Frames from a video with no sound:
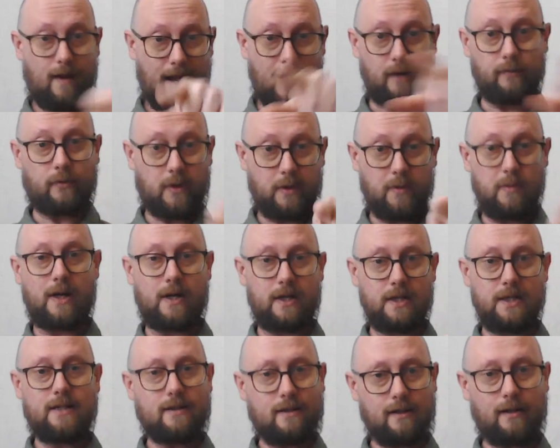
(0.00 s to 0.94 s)

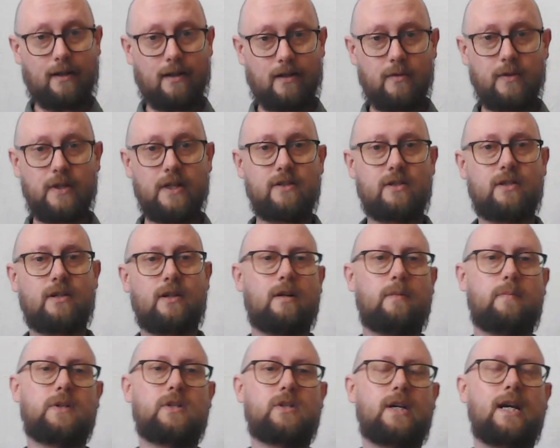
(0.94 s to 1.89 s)
everyone, in the
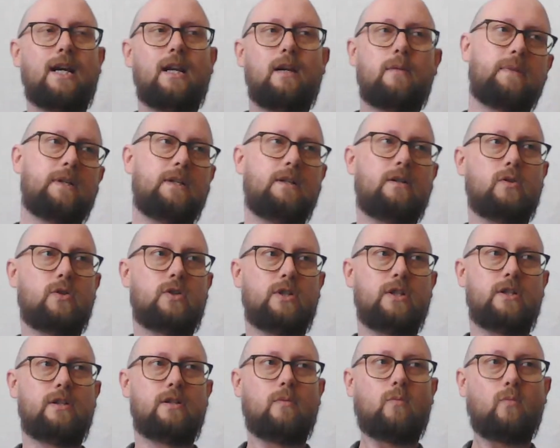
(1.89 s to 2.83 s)
startup and scale up
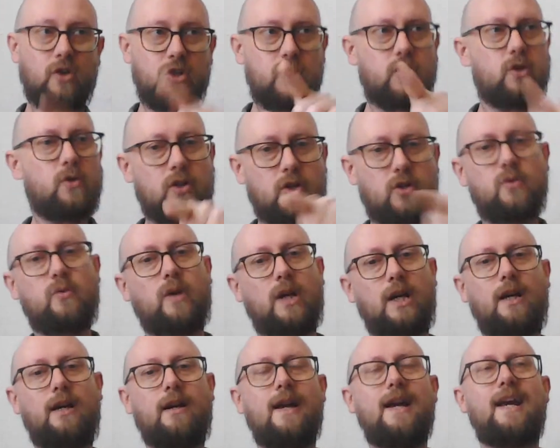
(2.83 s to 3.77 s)
ecosystem. What you're
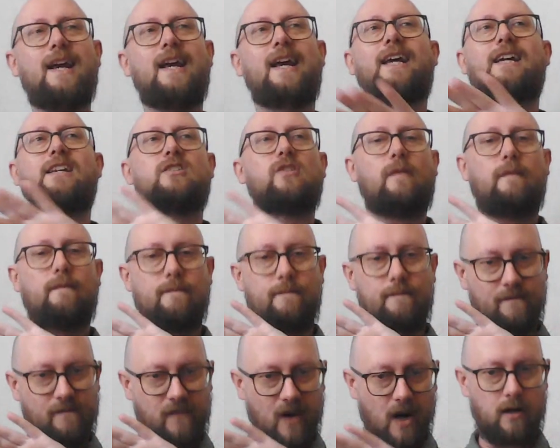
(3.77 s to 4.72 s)
doing is
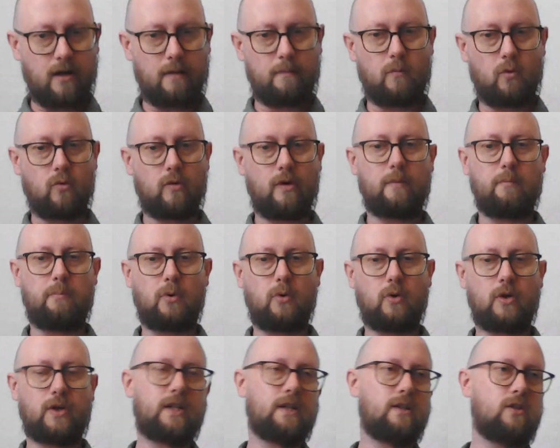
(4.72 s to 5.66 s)
far more
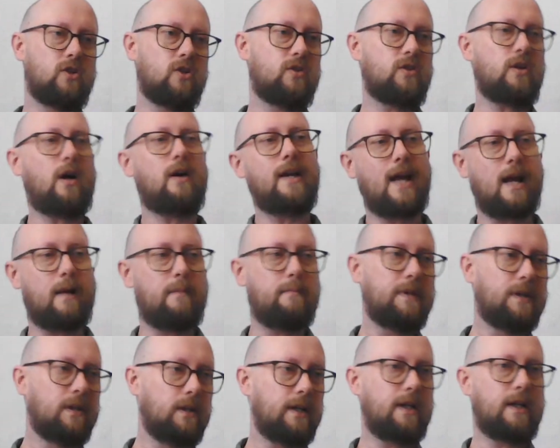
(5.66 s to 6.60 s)
important just, oh yeah, I'm
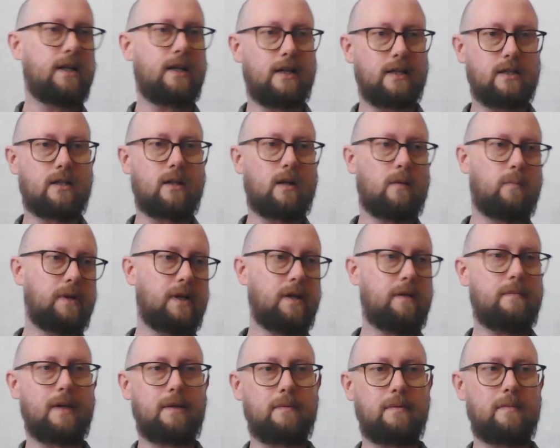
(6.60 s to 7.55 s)
building a nice
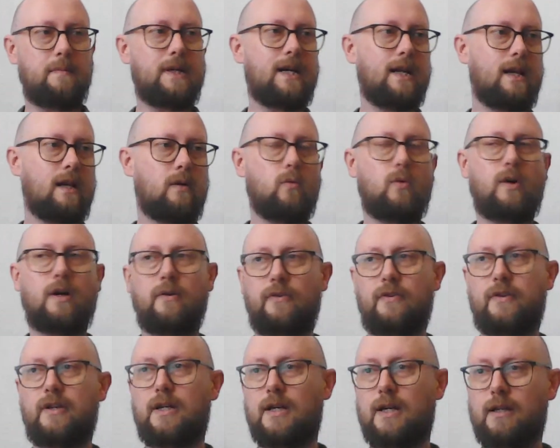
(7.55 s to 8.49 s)
company, maybe becoming
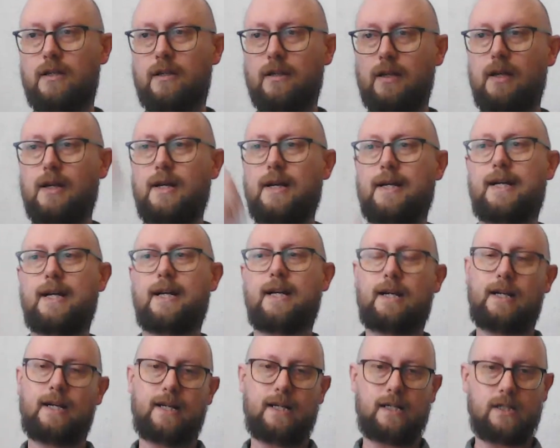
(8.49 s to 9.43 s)
wealthy and
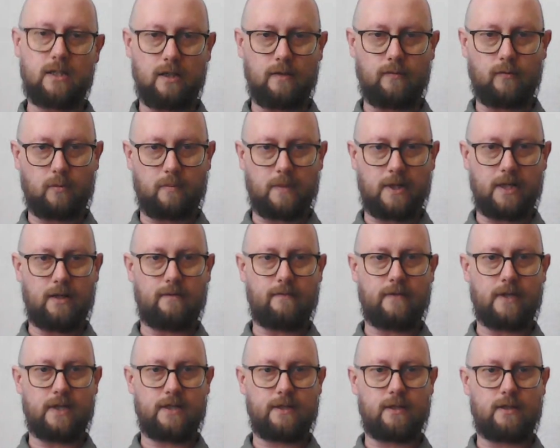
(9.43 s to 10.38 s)
getting an exit for my
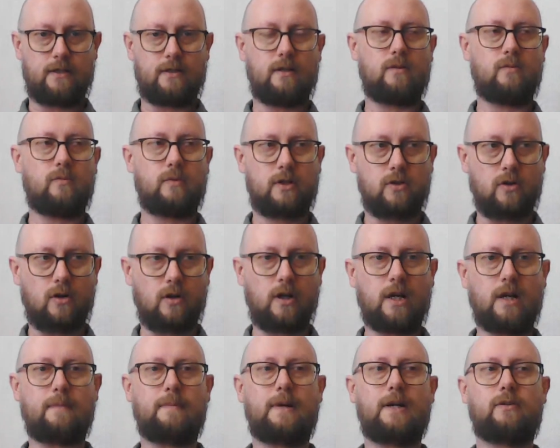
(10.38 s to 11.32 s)
investors. Now we're
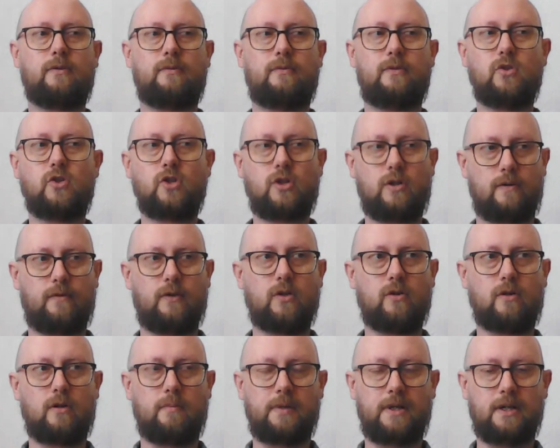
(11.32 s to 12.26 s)
talking about the future of
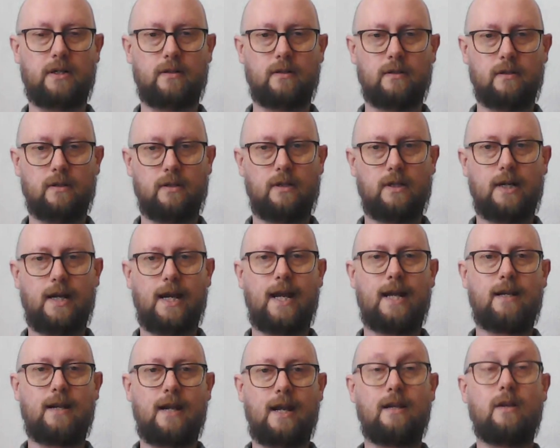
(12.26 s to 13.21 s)
Europe here,
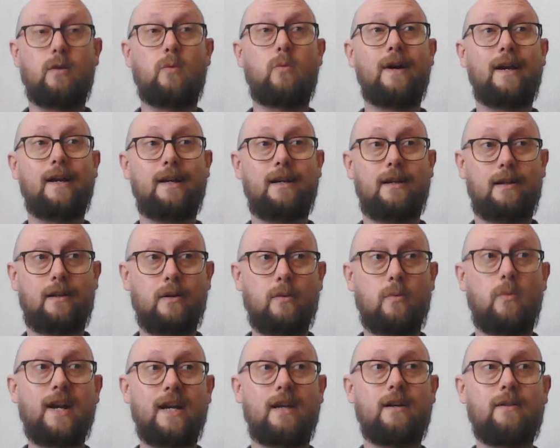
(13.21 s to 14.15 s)
and the
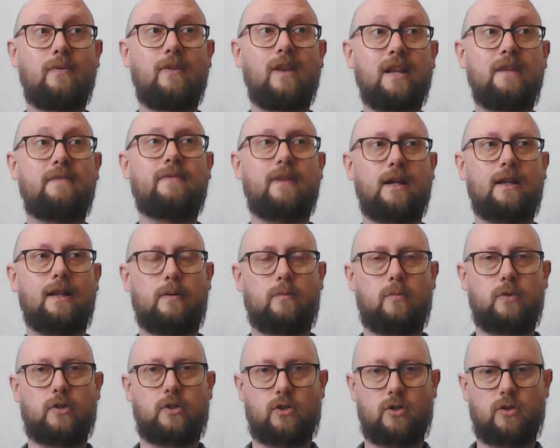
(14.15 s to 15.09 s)
way of living that
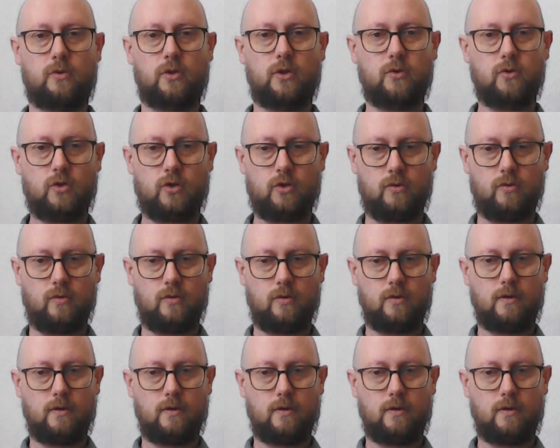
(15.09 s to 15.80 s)
we're so used